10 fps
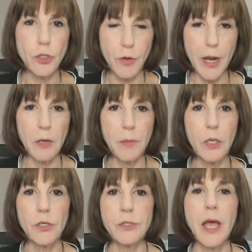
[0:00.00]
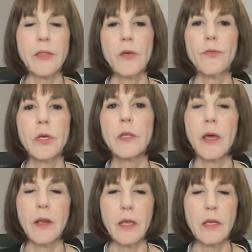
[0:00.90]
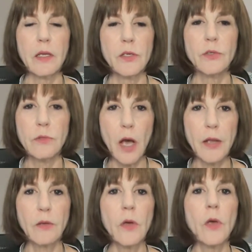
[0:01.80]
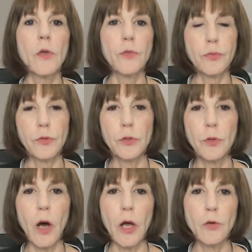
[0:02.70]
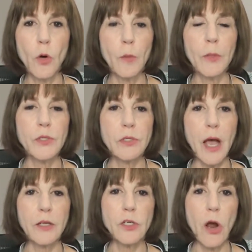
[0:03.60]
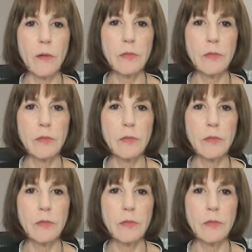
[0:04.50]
trade it because now they feel that it is done through a normal stock